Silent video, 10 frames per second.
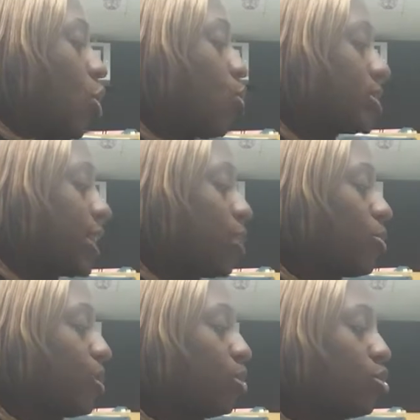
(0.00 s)
One day, a
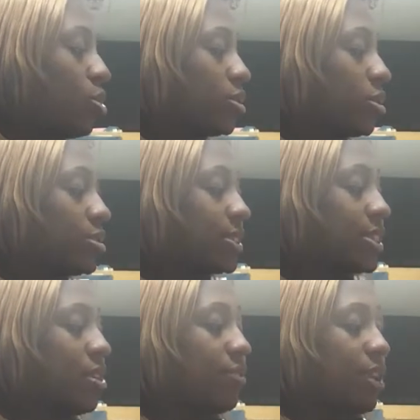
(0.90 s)
woman who called
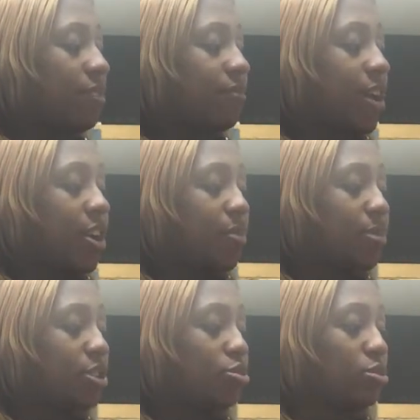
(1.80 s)
herself an
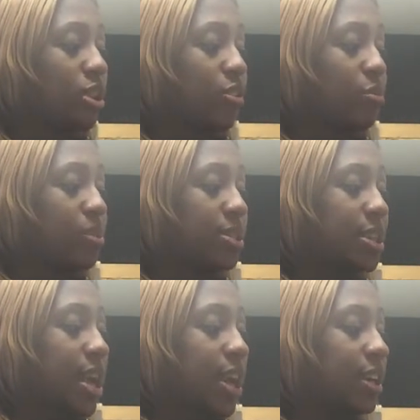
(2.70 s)
environmental therapist
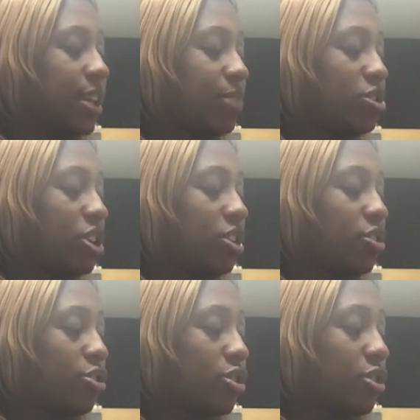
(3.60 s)
claimed she could
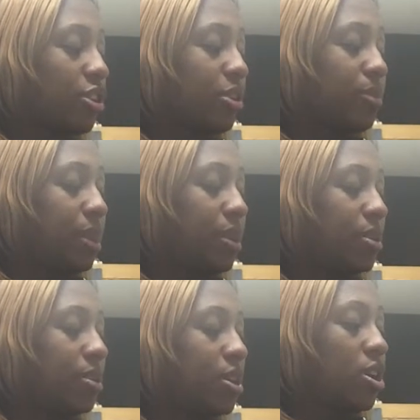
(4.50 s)
cure Camilla.
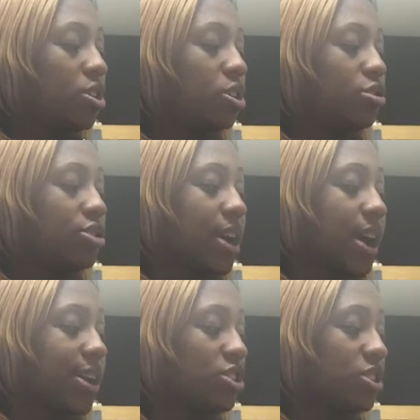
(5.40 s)
"Close your
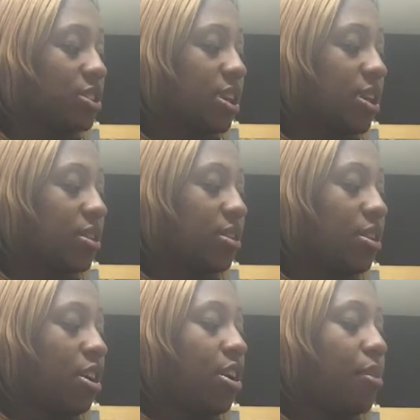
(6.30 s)
eyes," she said.
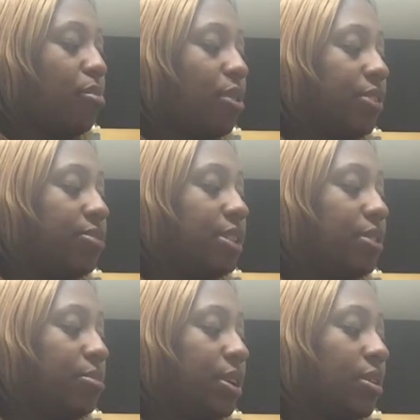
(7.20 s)
"Breathe
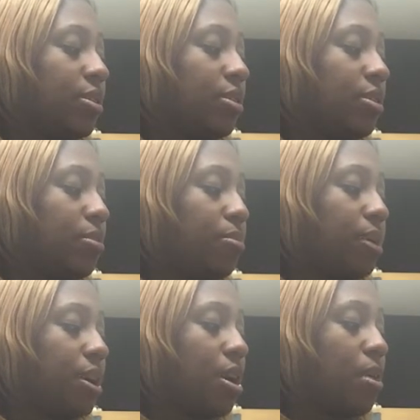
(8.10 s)
deeply.
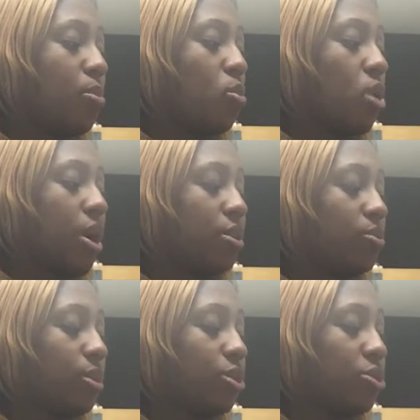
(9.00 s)
Become one
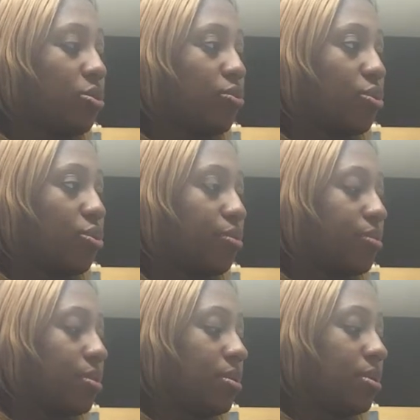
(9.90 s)
with your room."
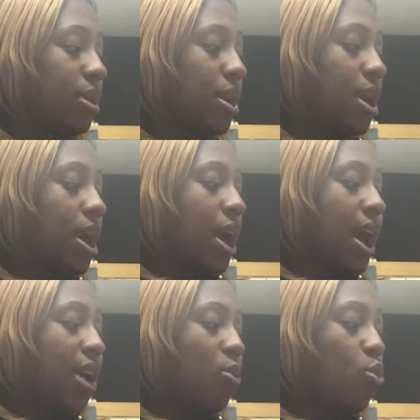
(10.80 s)

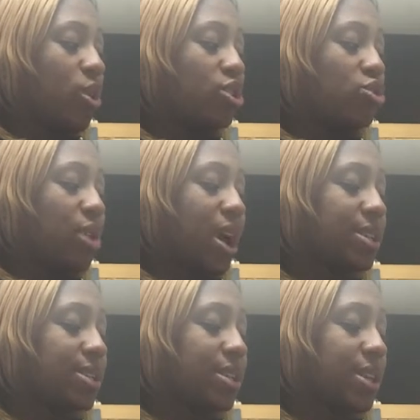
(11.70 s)
"I wish you
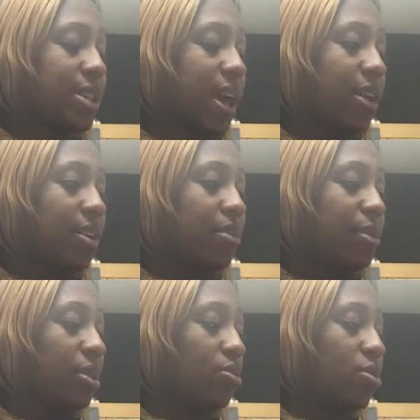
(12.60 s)
hadn't said that,"
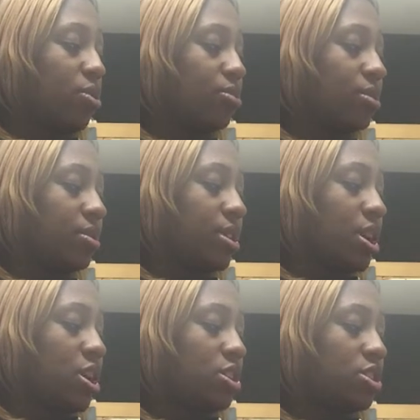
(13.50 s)
Camilla groaned.
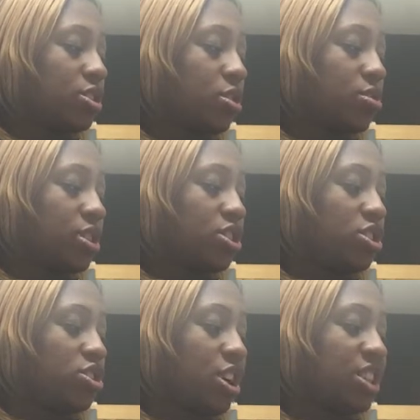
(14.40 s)
Slowly, she
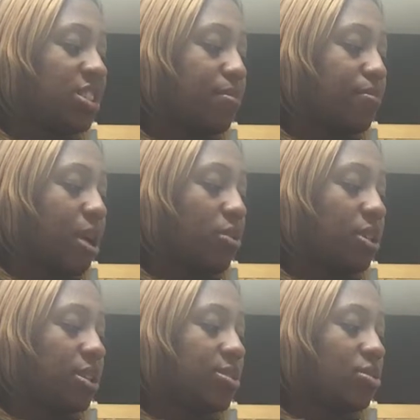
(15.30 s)
started to
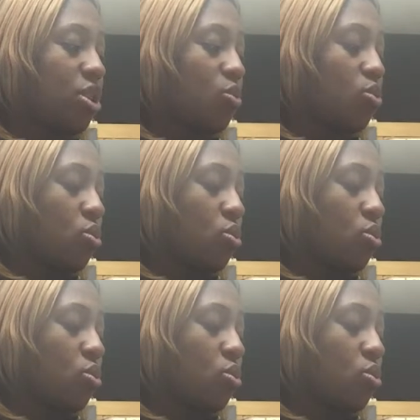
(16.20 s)
melt into her